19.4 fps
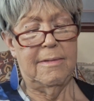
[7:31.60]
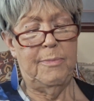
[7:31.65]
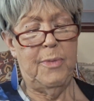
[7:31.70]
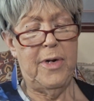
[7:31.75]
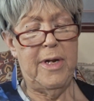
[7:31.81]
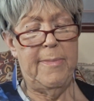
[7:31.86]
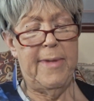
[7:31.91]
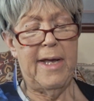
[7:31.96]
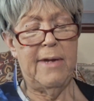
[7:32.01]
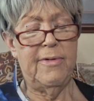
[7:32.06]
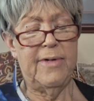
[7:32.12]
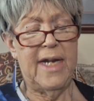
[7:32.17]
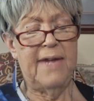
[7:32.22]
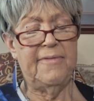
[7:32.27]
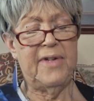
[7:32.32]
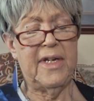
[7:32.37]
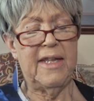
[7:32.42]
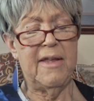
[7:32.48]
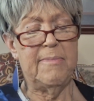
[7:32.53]
Pretty bad when I
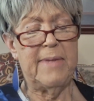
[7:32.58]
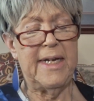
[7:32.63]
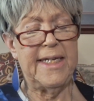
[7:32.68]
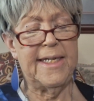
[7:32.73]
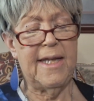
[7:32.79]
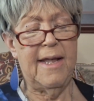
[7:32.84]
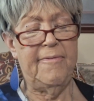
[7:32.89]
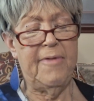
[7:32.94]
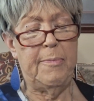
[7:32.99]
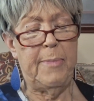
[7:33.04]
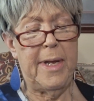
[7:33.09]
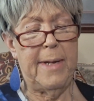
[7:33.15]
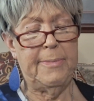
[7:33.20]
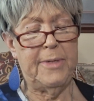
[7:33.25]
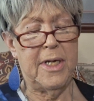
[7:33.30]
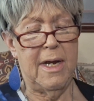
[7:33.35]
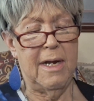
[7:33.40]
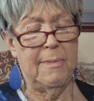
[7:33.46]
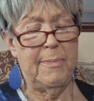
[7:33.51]
have to give myself a
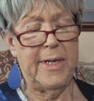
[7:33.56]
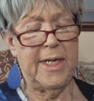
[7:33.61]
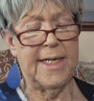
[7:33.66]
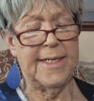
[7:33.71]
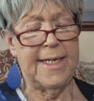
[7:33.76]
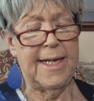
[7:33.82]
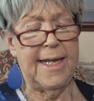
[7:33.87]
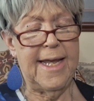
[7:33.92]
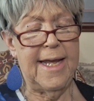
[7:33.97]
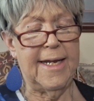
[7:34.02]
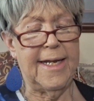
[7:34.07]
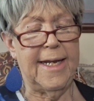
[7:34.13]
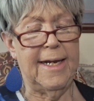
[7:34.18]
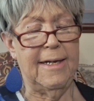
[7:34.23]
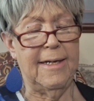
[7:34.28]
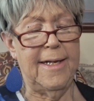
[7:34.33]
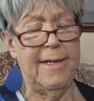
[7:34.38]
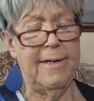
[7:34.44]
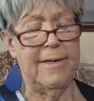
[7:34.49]
pep talk because I can't get
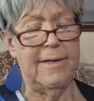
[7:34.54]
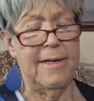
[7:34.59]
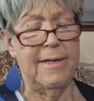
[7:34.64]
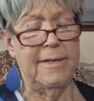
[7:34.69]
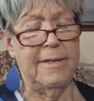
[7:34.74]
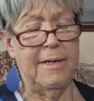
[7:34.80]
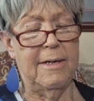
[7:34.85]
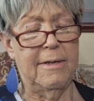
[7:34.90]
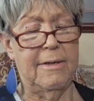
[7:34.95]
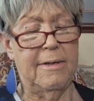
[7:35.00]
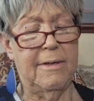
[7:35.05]
a lid on.